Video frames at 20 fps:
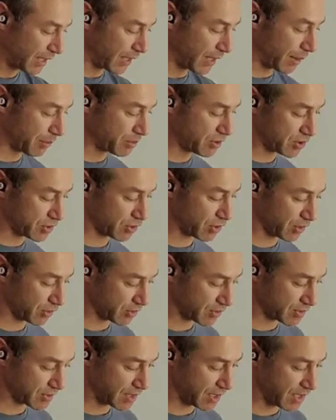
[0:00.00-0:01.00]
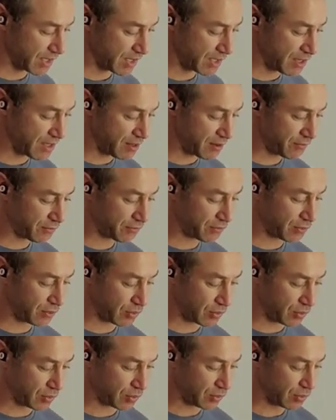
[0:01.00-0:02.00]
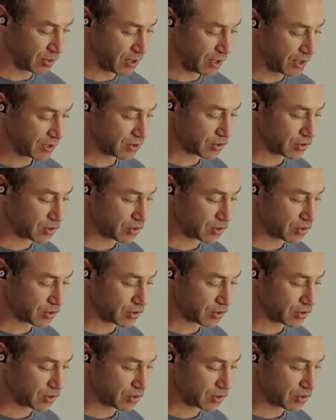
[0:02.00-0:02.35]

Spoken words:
I'm just trying to say, if you